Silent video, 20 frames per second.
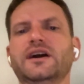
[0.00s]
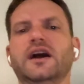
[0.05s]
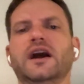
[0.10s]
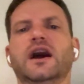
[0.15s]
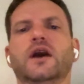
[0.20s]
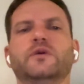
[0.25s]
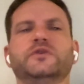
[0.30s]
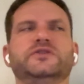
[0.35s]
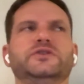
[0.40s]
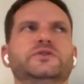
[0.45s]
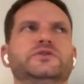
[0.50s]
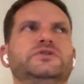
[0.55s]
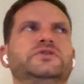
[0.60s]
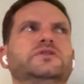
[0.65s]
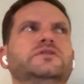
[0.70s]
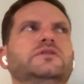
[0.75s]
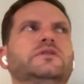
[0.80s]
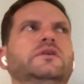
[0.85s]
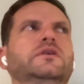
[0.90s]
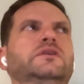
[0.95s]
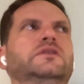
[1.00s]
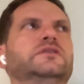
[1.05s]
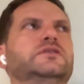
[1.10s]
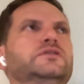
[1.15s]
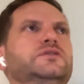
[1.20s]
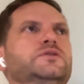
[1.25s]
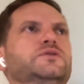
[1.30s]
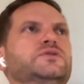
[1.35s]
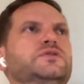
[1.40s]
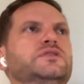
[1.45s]
I was used to
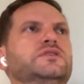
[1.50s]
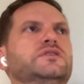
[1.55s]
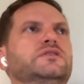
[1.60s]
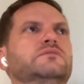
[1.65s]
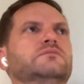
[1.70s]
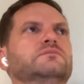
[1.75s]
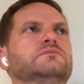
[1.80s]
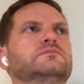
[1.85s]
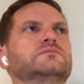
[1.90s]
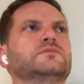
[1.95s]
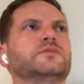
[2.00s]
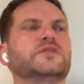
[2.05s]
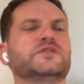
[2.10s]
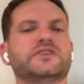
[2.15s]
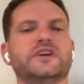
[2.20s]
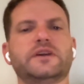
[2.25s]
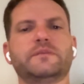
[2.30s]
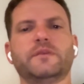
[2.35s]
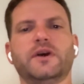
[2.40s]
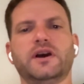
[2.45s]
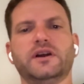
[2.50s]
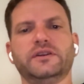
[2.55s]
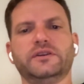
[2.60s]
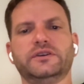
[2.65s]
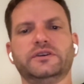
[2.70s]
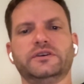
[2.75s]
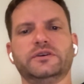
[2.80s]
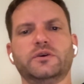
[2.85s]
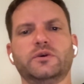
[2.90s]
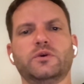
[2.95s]
using Design
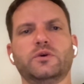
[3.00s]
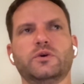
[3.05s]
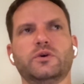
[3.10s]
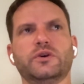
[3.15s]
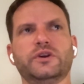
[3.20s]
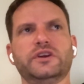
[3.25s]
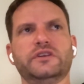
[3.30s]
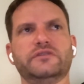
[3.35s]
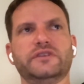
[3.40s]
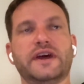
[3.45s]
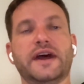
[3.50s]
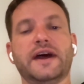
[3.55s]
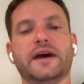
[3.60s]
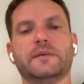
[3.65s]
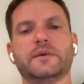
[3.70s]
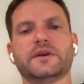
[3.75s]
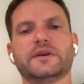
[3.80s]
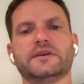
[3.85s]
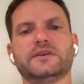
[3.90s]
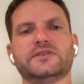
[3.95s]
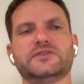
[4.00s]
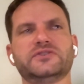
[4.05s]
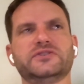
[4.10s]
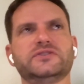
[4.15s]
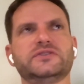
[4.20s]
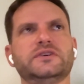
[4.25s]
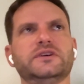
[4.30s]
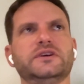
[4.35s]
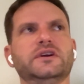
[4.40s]
Modeler or even Abacus